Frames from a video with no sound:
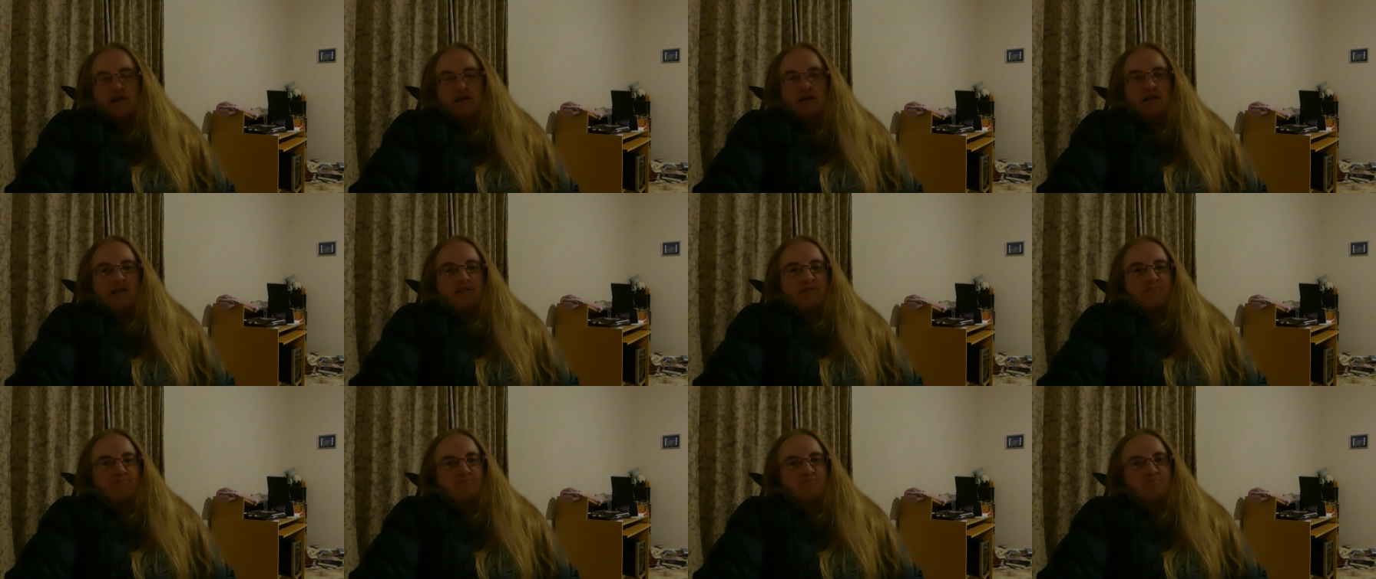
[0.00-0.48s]

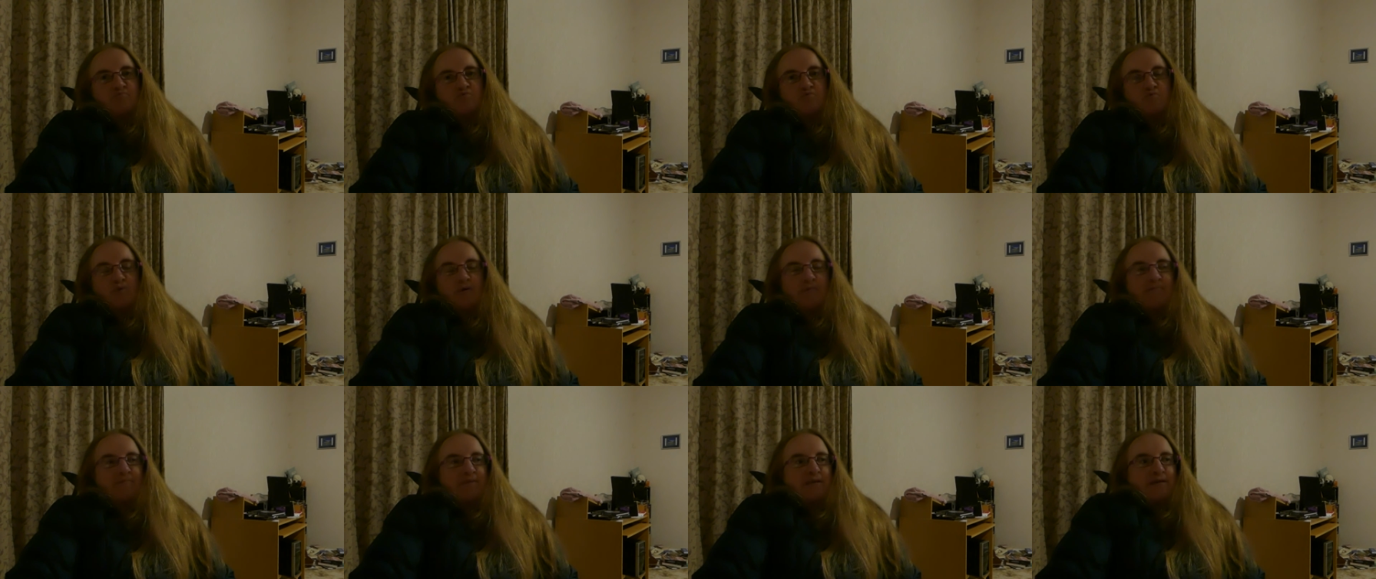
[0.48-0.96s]
It
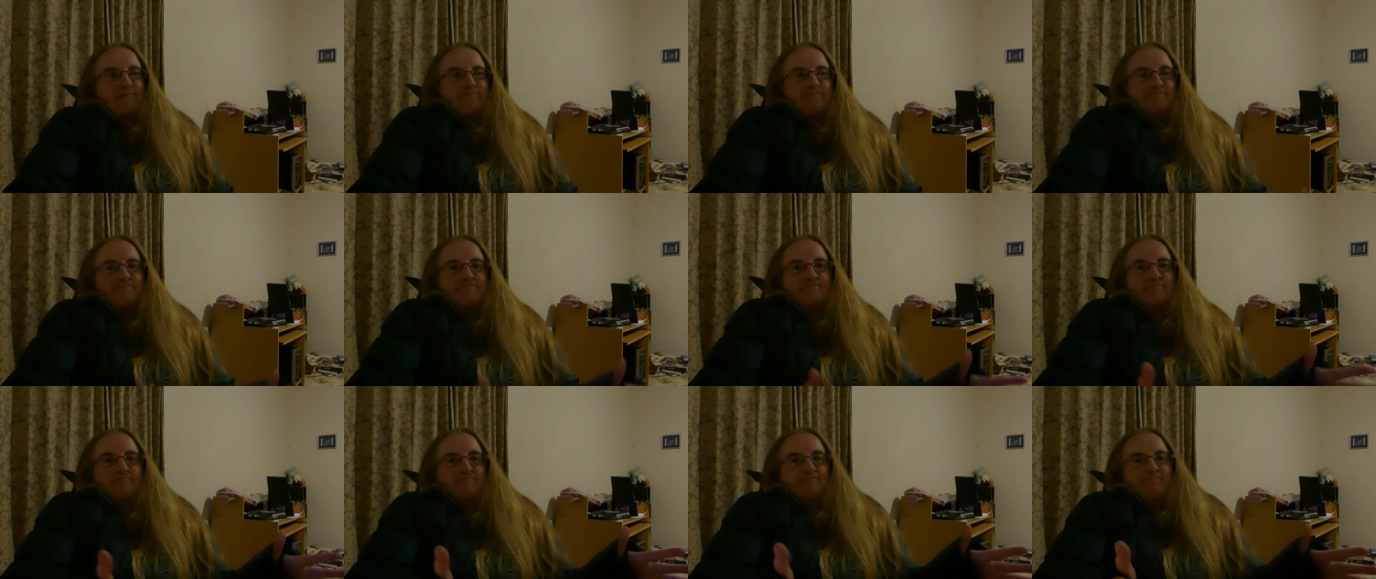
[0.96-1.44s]
probably
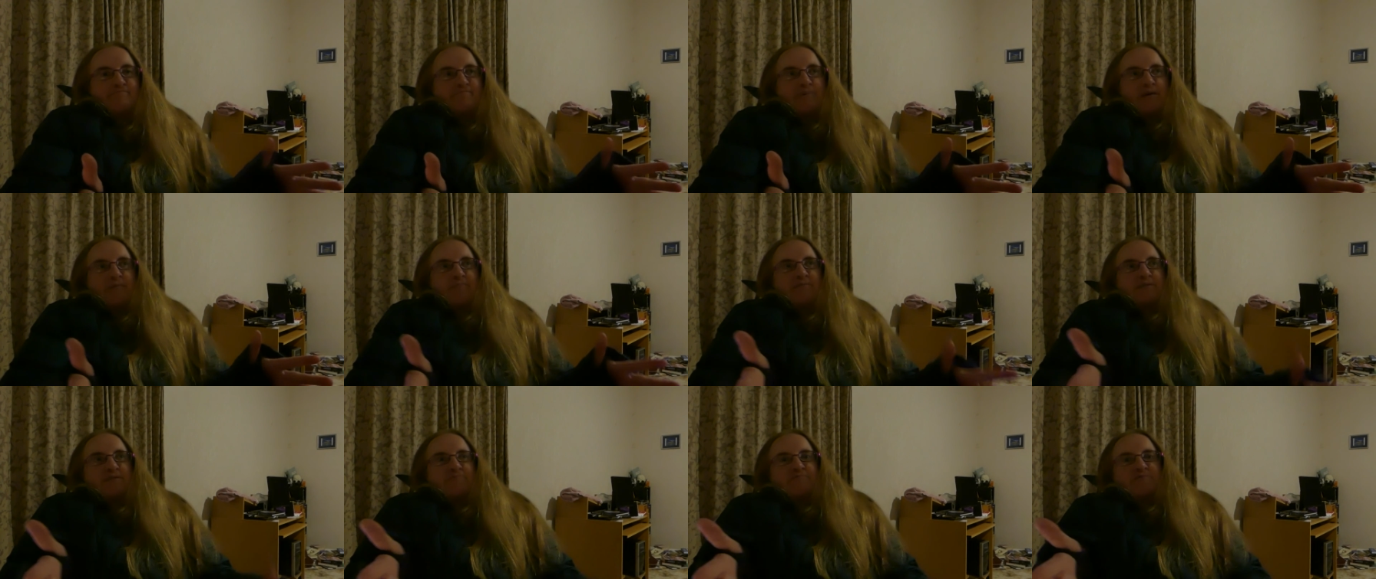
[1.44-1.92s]

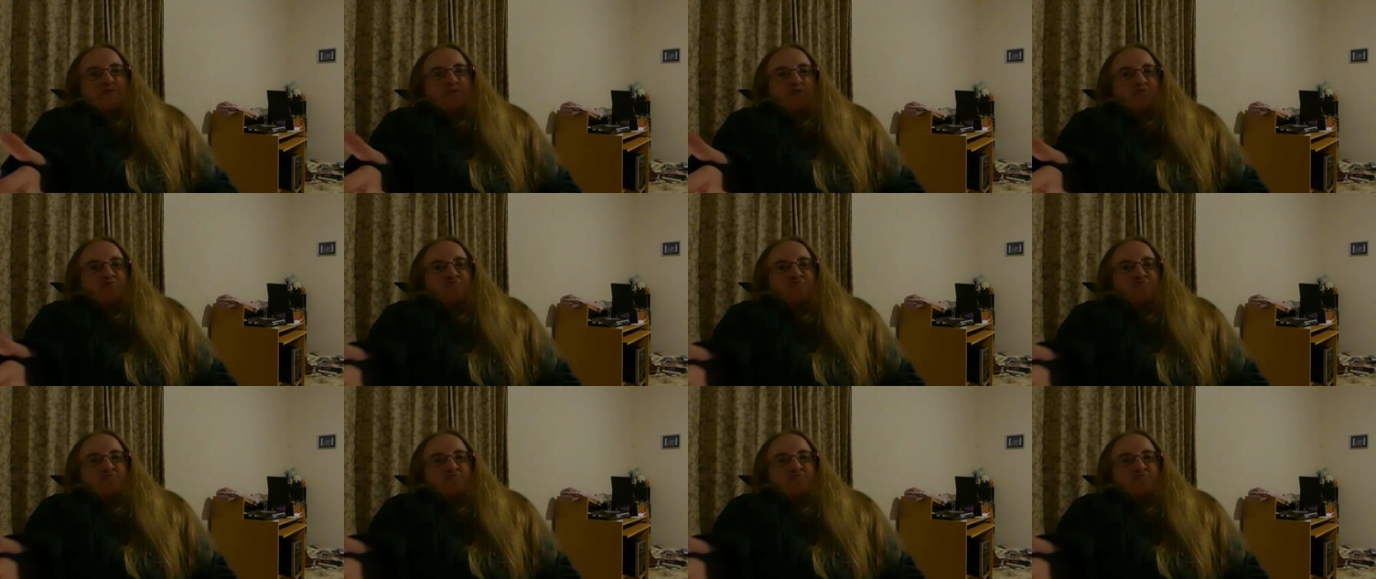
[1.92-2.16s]
maybe even